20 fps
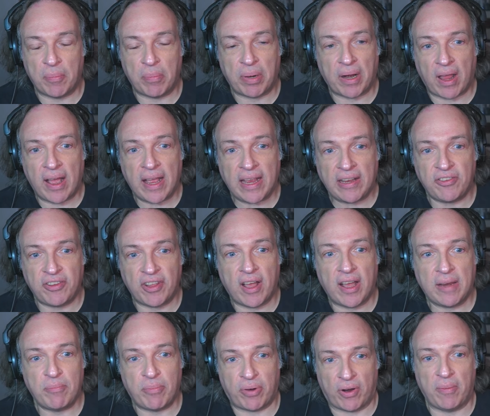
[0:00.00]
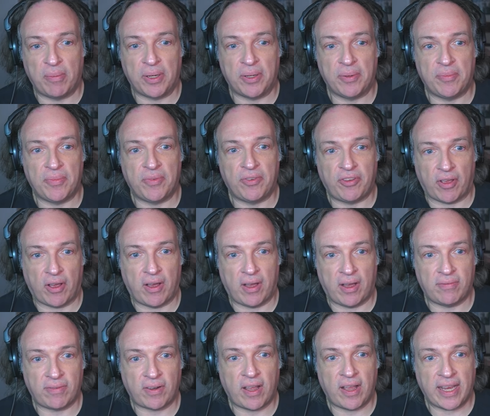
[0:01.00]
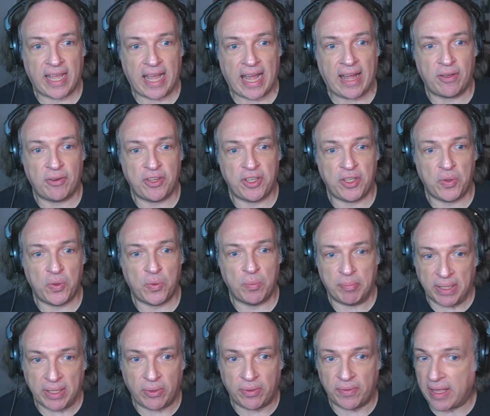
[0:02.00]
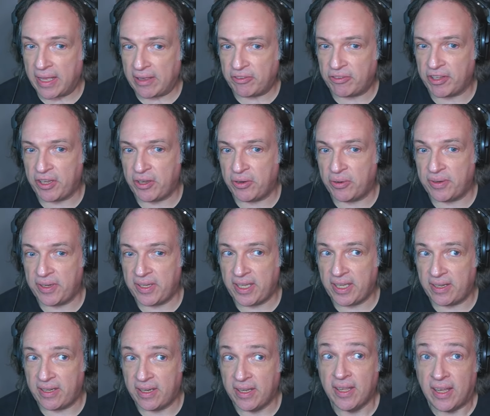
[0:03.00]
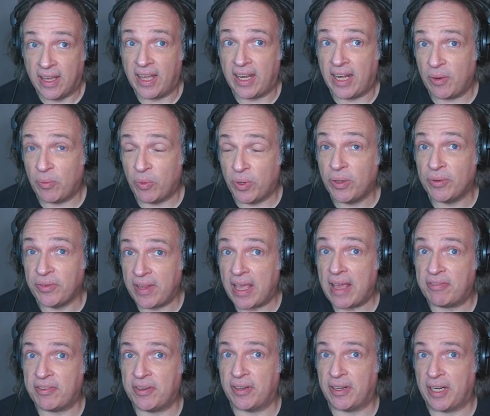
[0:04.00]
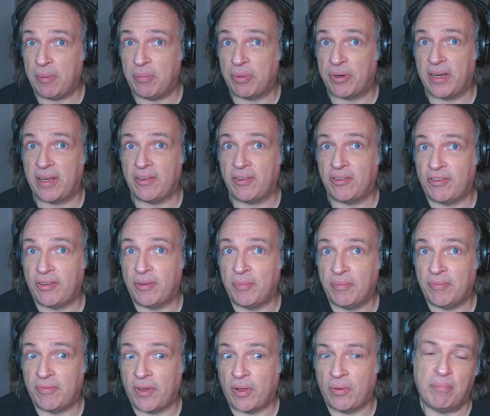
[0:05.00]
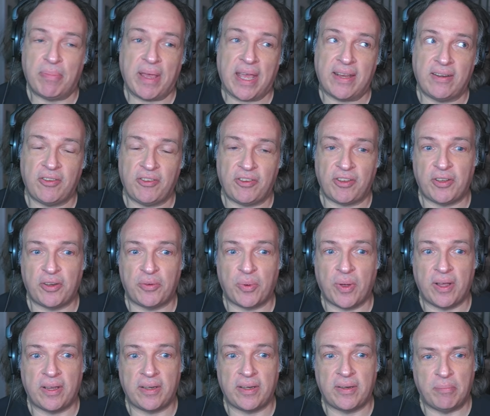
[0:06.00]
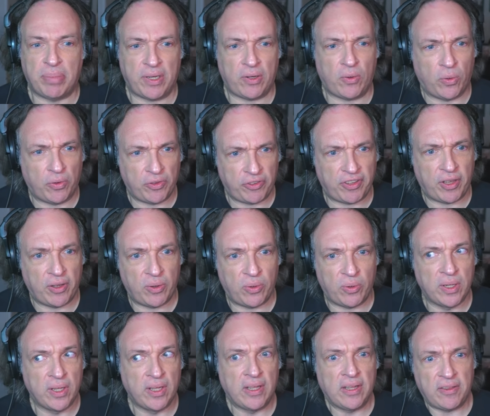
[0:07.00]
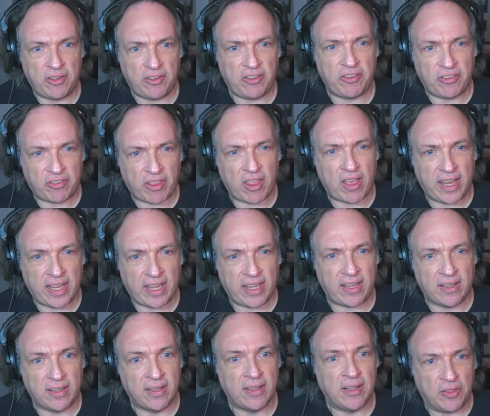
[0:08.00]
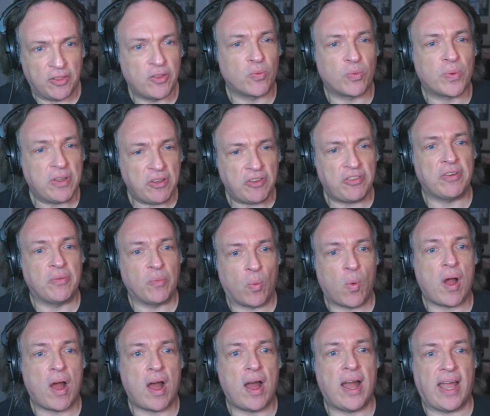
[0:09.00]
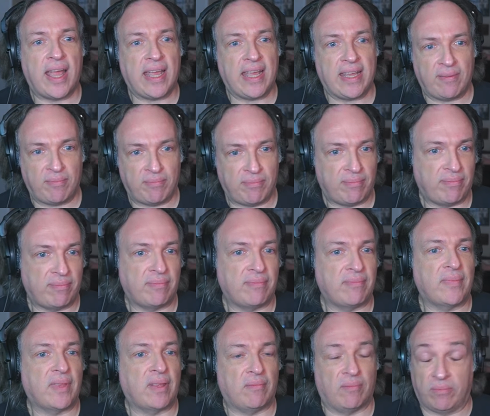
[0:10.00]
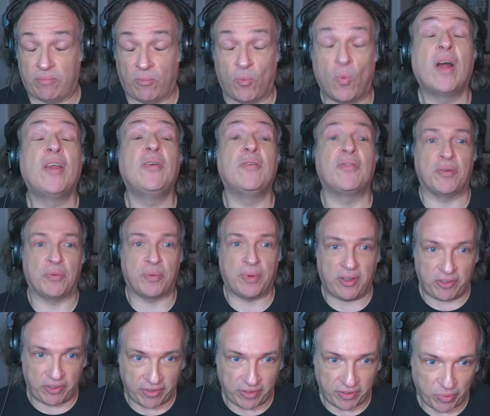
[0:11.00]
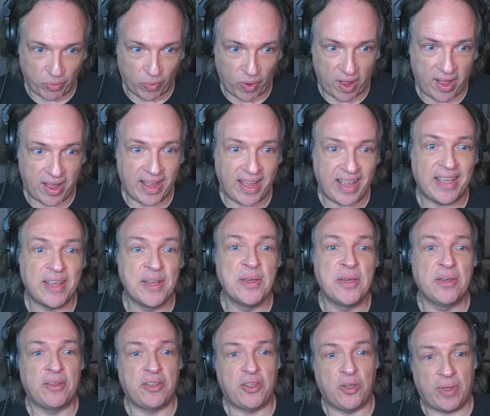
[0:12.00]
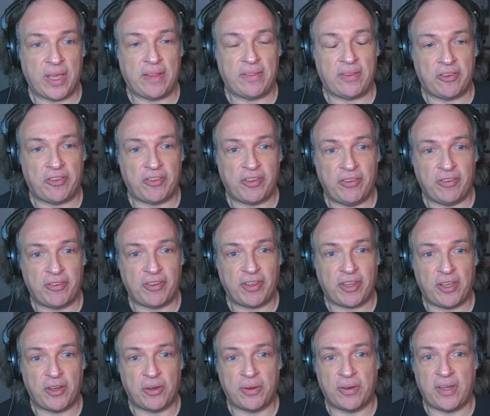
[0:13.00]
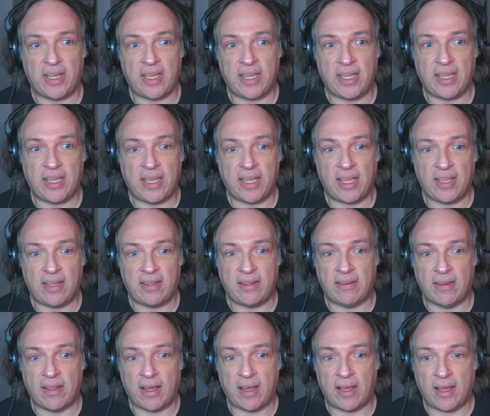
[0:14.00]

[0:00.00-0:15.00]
supply side problems of like how do you build that security in? And I will definitely bring some. Ben is a good one, but also this is like the reason why. One of the reasons why you get this insecurity in uh,